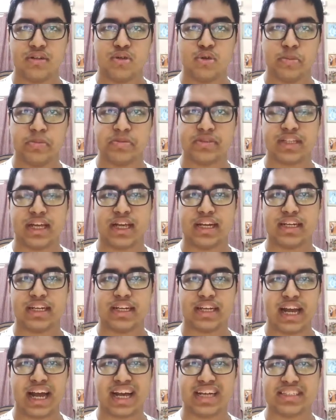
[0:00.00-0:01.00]
oops and
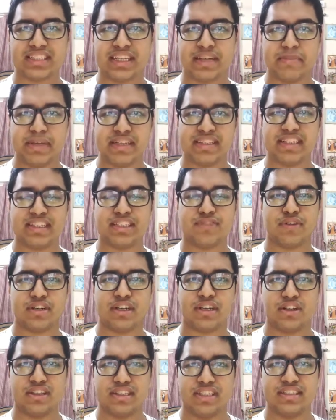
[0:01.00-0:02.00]
class and methods, what
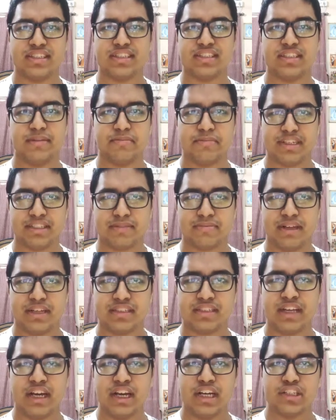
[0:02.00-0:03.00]
are all these in C++.
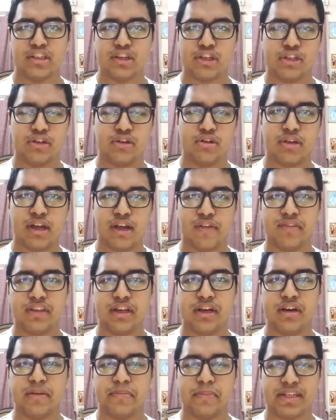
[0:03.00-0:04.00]
So you need to have
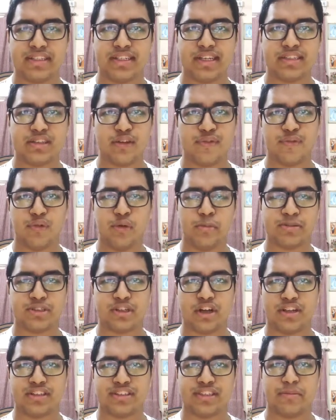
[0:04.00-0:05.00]
the basics of oops
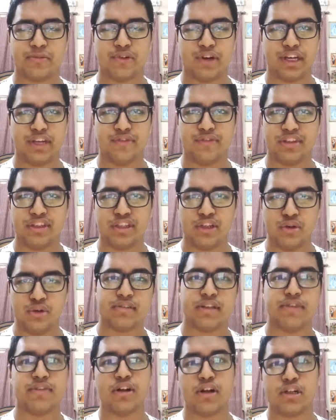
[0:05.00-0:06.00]
concept ready with you.
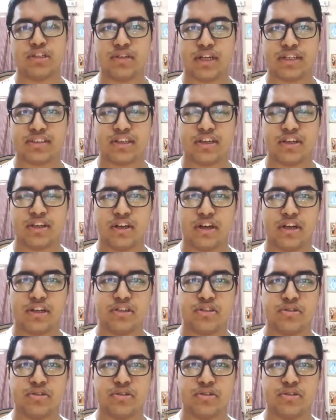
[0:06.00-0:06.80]
They were also asking you all